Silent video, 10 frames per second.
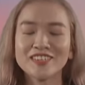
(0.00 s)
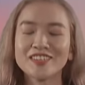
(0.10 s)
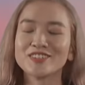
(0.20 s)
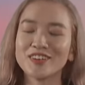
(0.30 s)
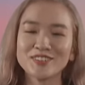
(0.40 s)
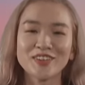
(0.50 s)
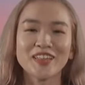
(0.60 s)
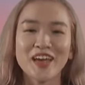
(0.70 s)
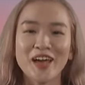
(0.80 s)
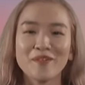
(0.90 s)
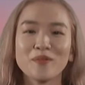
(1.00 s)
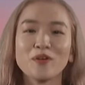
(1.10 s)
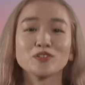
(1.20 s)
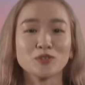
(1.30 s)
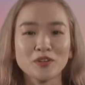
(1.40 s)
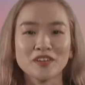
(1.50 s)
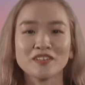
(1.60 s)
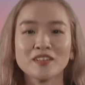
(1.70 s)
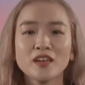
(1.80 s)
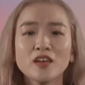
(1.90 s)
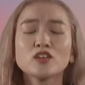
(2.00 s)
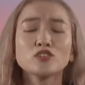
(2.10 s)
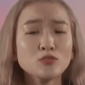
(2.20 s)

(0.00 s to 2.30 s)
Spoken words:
in the Trace Together app or token.